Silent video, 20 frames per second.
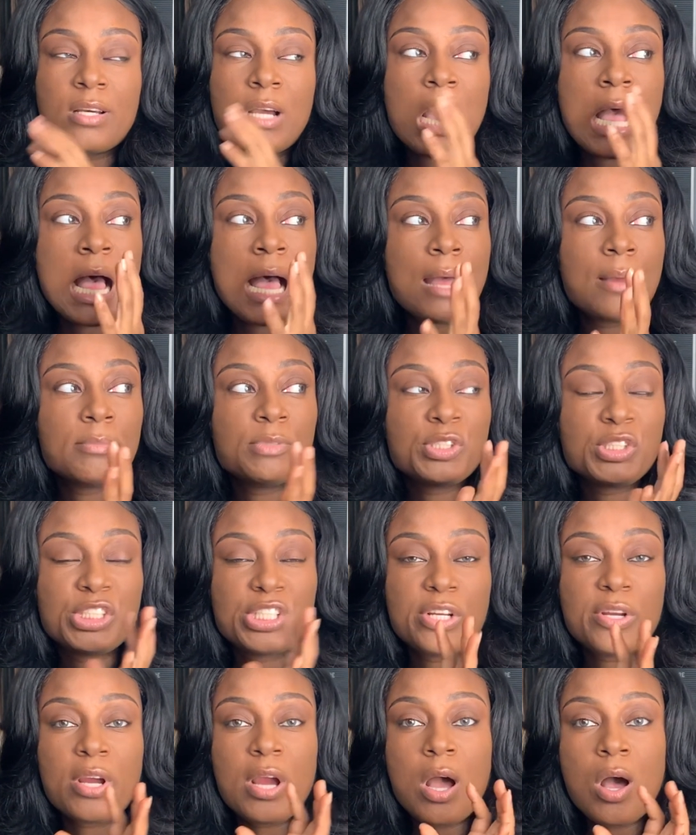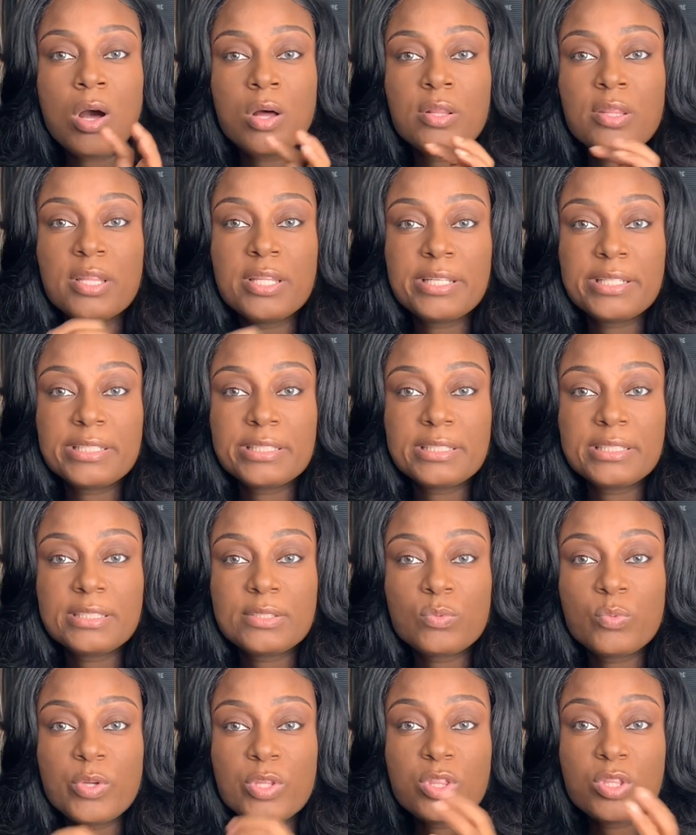I'm sharing all this
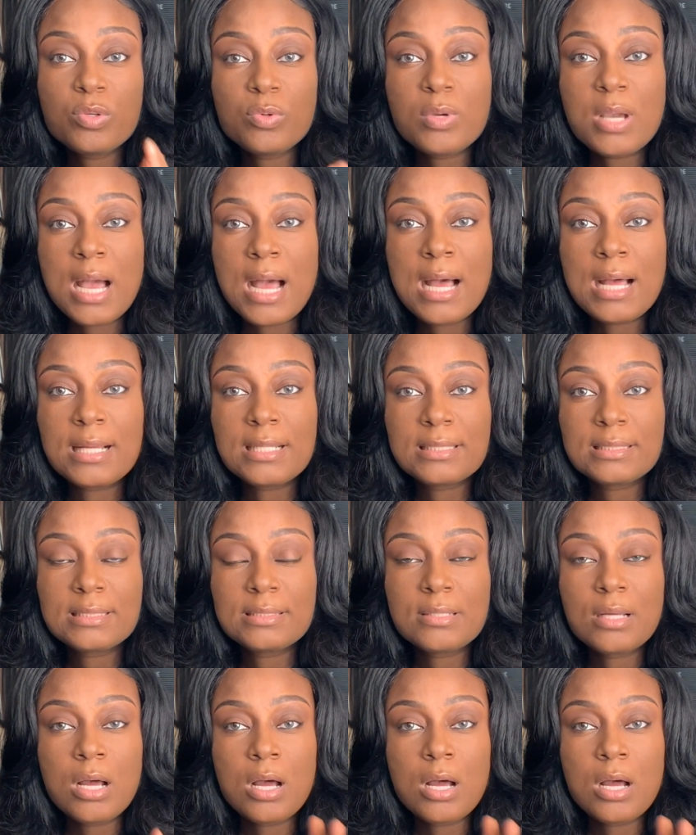with you guys